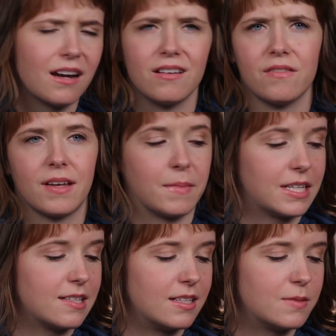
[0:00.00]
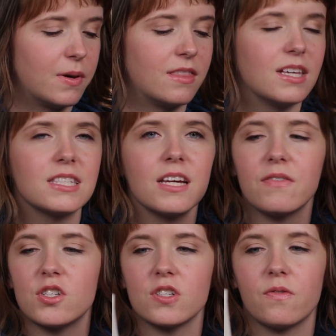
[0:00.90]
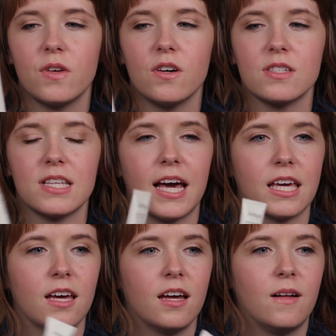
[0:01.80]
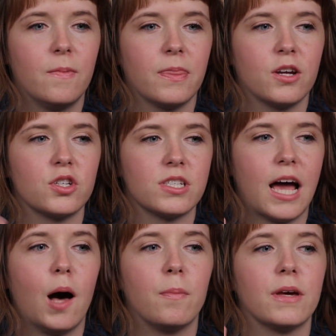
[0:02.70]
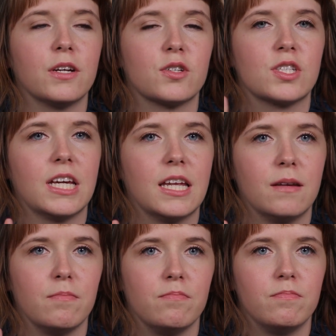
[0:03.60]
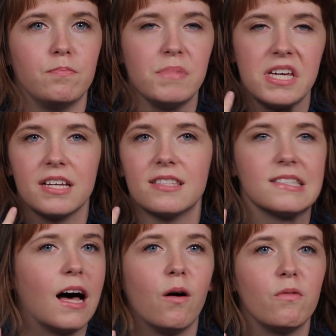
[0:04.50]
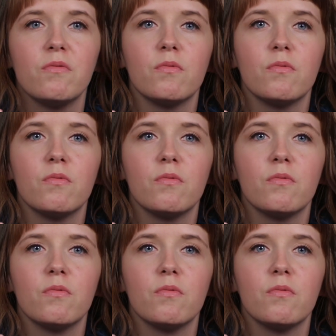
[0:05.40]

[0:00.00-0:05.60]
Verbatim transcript: I don't know if that makes sense, but this stuff, it just feels like you're just helping your skin be itself,